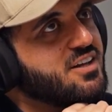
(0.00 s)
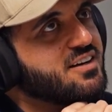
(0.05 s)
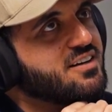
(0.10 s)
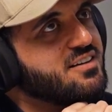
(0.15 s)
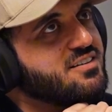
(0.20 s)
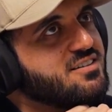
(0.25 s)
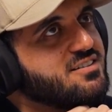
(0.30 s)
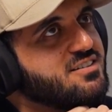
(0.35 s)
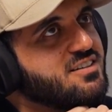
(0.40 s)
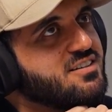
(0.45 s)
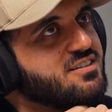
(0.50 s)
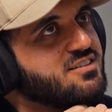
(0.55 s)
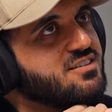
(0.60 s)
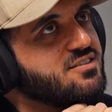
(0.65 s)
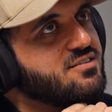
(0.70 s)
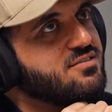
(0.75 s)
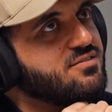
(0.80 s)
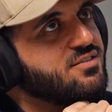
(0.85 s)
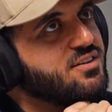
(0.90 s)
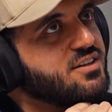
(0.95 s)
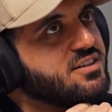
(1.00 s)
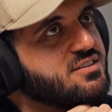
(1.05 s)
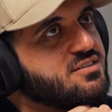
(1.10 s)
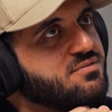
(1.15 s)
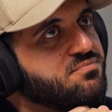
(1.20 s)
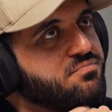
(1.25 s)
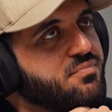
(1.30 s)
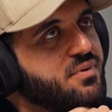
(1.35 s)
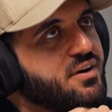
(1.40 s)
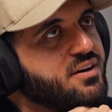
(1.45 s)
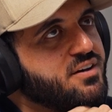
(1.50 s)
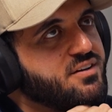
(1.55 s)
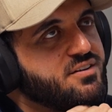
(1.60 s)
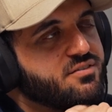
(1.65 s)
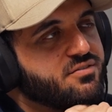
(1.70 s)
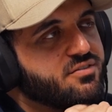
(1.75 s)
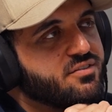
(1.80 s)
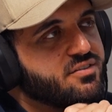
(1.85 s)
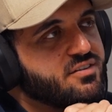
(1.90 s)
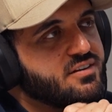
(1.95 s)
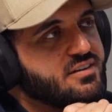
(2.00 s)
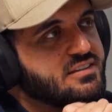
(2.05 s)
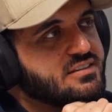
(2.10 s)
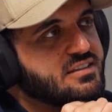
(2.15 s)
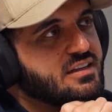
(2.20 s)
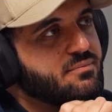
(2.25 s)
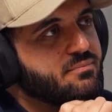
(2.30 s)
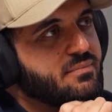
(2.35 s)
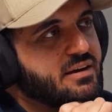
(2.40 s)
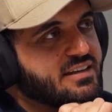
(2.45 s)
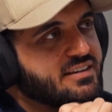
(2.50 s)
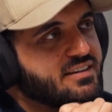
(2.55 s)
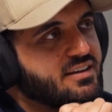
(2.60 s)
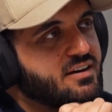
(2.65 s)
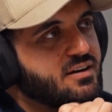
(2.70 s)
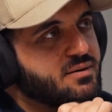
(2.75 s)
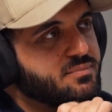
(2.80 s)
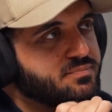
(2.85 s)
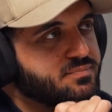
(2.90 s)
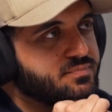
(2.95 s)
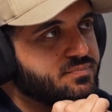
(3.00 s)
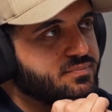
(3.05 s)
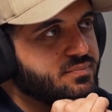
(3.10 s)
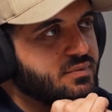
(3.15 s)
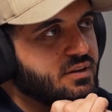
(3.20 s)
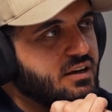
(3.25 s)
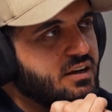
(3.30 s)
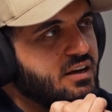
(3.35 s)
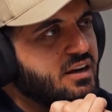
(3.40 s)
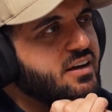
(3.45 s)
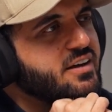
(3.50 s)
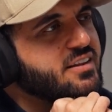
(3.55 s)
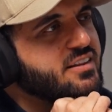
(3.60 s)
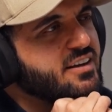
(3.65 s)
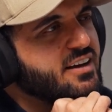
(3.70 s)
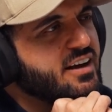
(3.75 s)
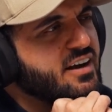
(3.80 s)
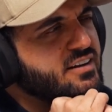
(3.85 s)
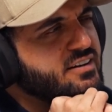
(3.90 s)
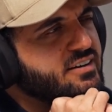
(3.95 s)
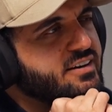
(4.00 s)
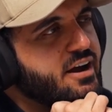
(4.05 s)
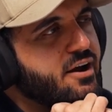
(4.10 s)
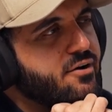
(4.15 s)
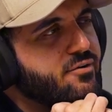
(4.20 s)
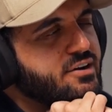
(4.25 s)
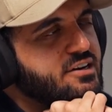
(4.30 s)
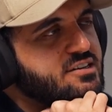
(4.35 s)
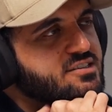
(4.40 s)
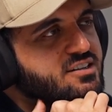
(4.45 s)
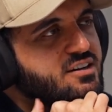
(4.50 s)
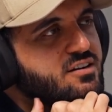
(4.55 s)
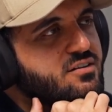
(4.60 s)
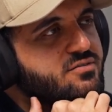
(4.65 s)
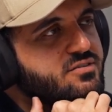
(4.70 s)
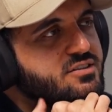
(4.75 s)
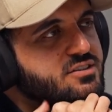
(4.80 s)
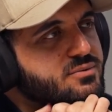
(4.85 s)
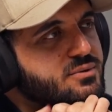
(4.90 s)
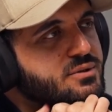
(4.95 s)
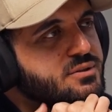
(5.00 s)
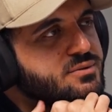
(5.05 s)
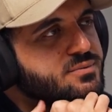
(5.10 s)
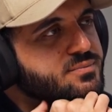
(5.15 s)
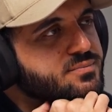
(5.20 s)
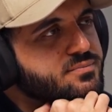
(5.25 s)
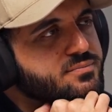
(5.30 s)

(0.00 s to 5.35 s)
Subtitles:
Like in the sense of there's many different things that make that up. I think how you carry yourself as well.